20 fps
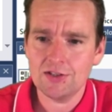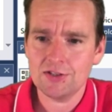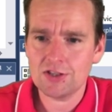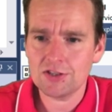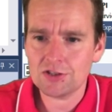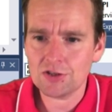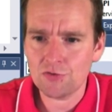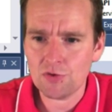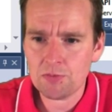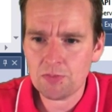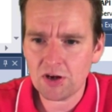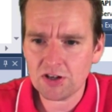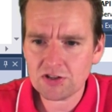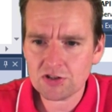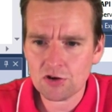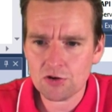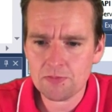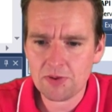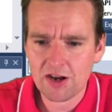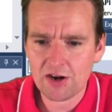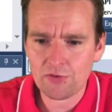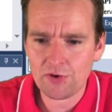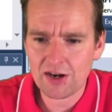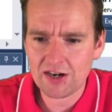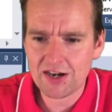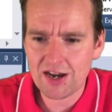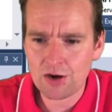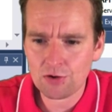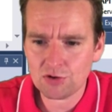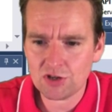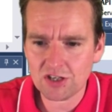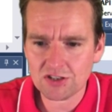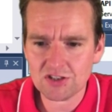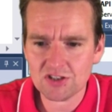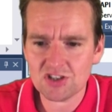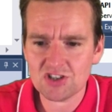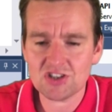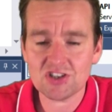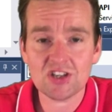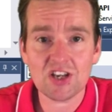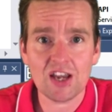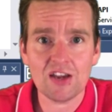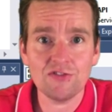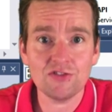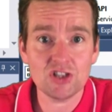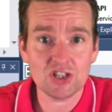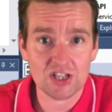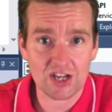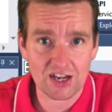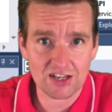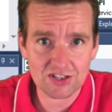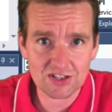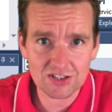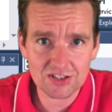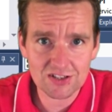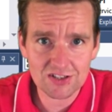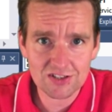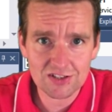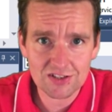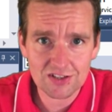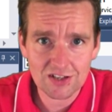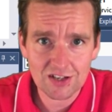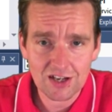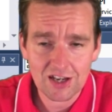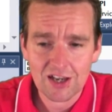since the repository pattern right now doesn't save changes,